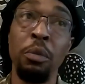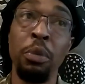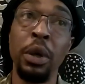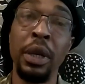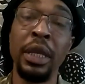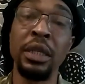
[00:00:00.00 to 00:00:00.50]

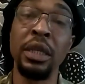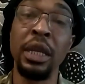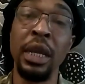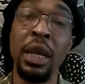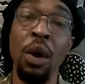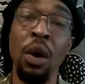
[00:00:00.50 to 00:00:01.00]
put his
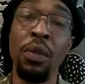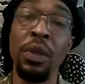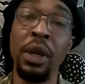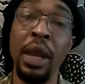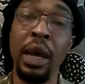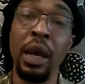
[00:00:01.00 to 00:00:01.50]
knee on the
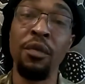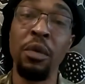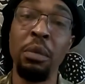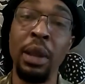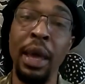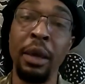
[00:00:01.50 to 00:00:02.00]
neck of a
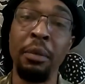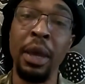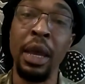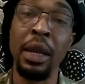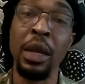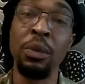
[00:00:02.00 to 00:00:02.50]
black
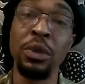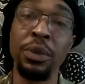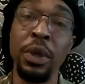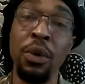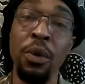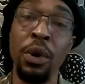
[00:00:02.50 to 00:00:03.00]
man. It was
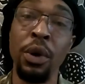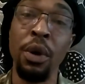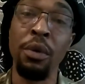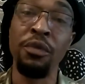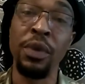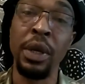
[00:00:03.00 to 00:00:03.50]
recorded
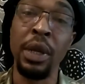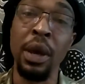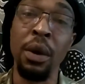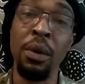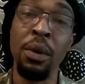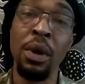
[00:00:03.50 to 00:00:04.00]
on
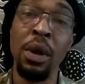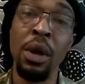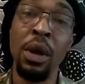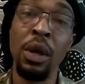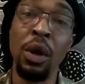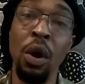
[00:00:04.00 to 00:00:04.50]
video,
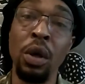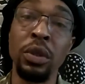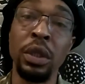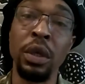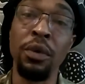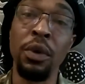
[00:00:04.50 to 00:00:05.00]

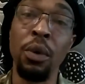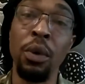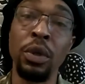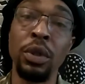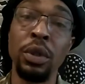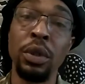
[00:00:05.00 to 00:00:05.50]
causing, of
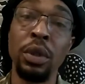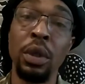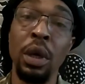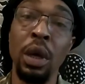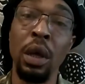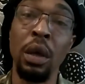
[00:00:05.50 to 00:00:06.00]
course,
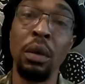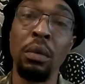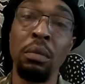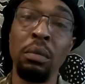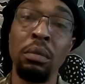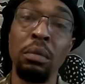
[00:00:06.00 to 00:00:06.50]

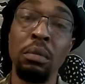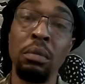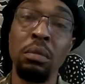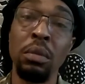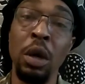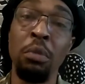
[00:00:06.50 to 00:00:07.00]

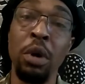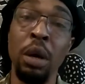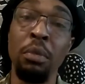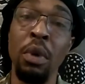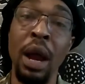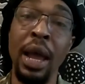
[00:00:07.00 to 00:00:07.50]

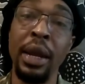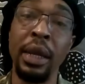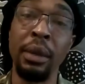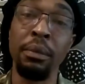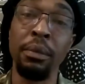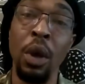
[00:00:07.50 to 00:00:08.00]
abrupt
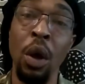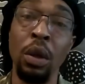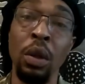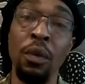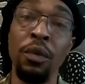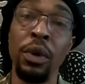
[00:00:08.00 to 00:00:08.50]
rioting all
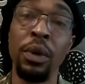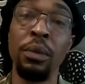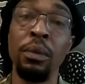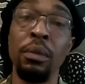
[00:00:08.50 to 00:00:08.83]
over